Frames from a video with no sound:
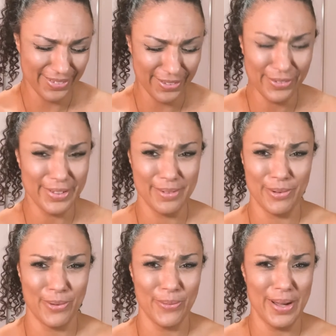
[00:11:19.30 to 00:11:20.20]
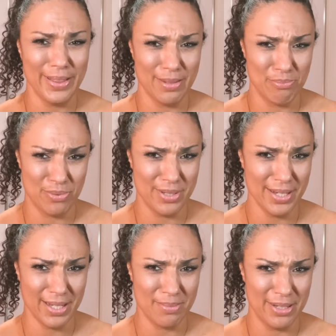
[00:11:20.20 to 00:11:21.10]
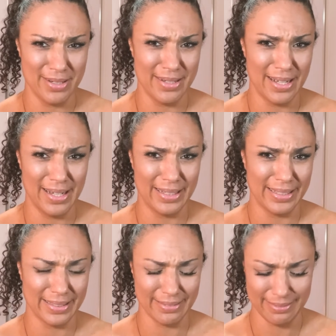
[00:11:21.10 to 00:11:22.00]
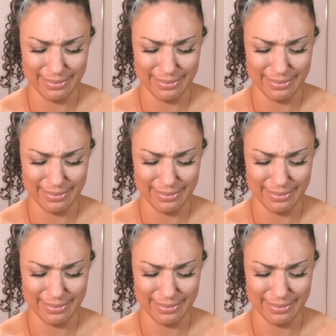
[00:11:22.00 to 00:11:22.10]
You're in quite the predicament, darling.